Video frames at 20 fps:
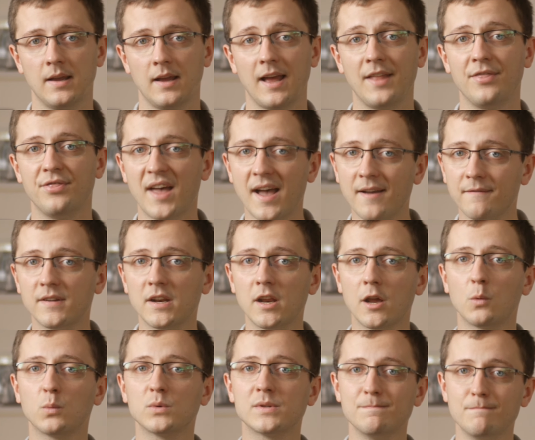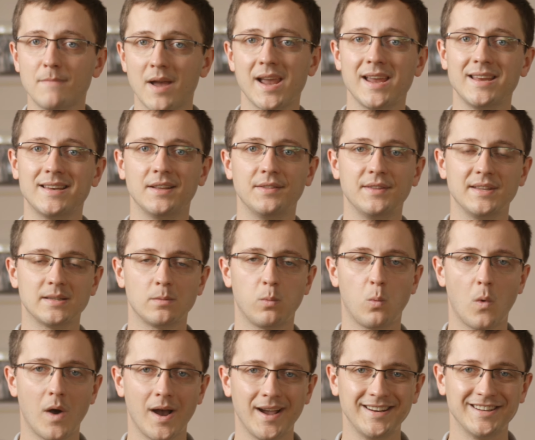And that video was made in this
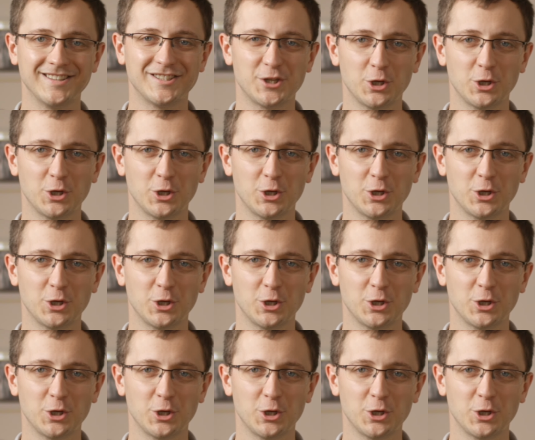wider